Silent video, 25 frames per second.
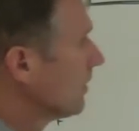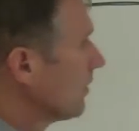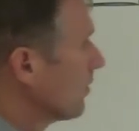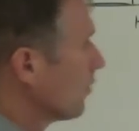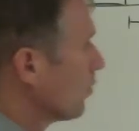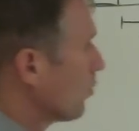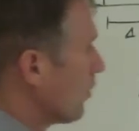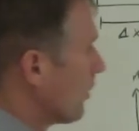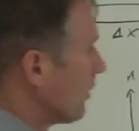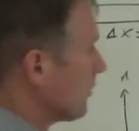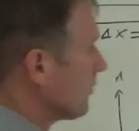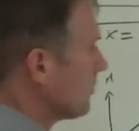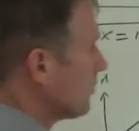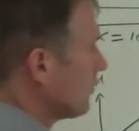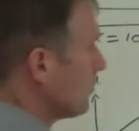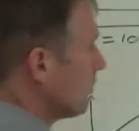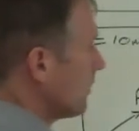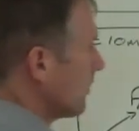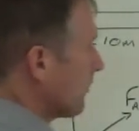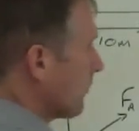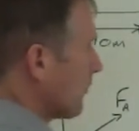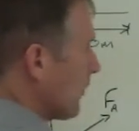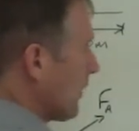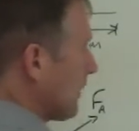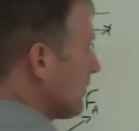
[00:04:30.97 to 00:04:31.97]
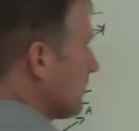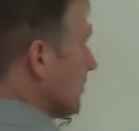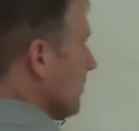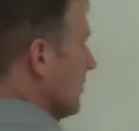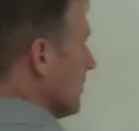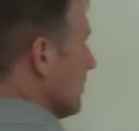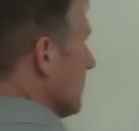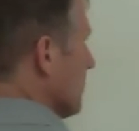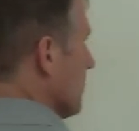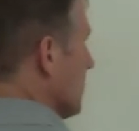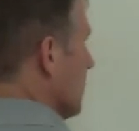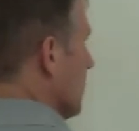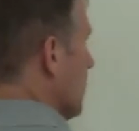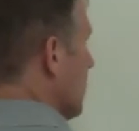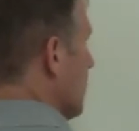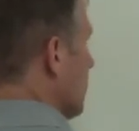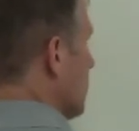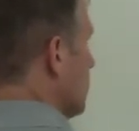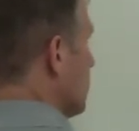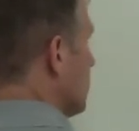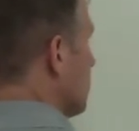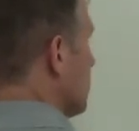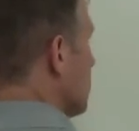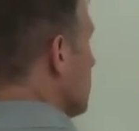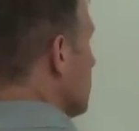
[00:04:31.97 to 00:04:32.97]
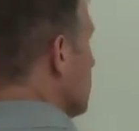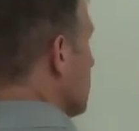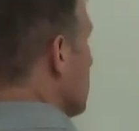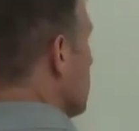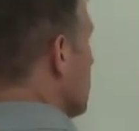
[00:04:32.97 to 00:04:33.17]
Work due to friction is